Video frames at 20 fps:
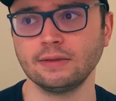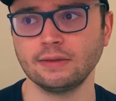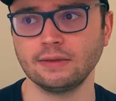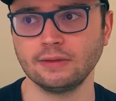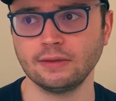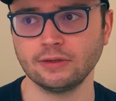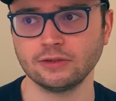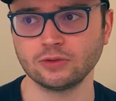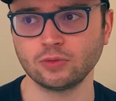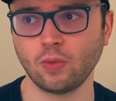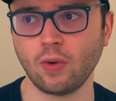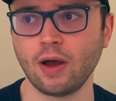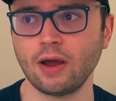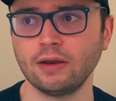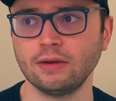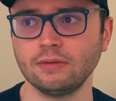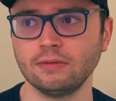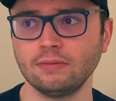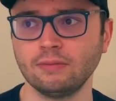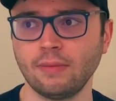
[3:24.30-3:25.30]
there's
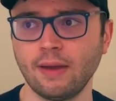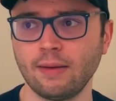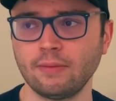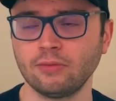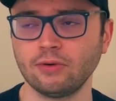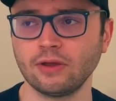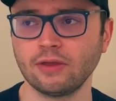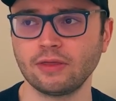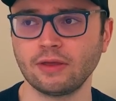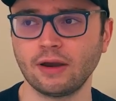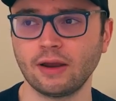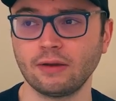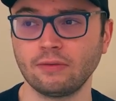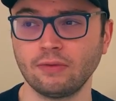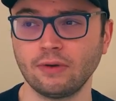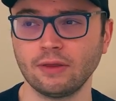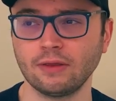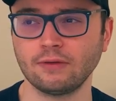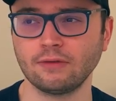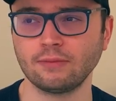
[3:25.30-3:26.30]
one memory that I
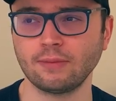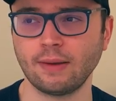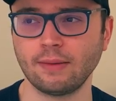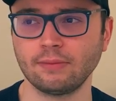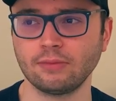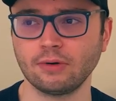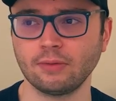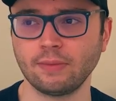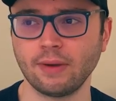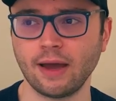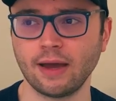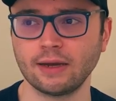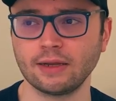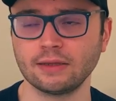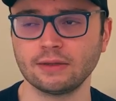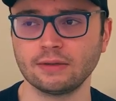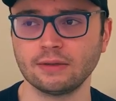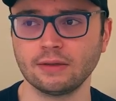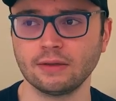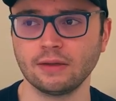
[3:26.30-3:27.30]
really remember about
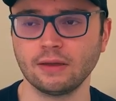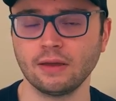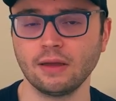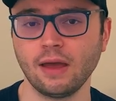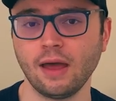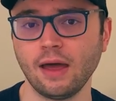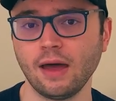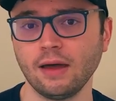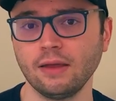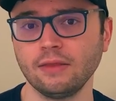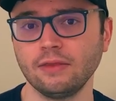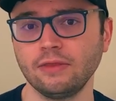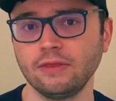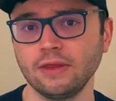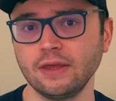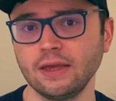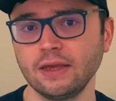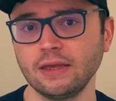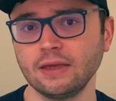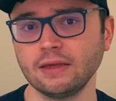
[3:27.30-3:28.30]
it.
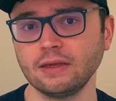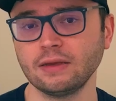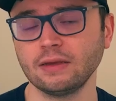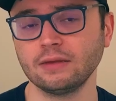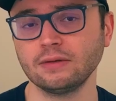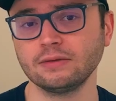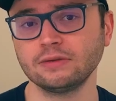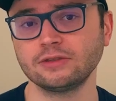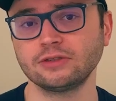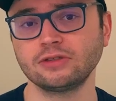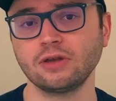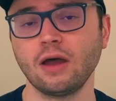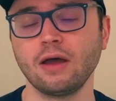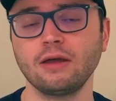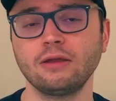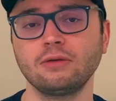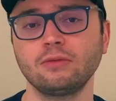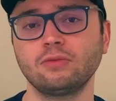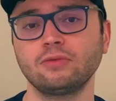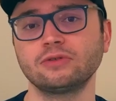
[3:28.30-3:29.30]
The
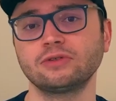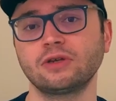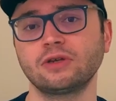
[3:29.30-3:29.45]
sun was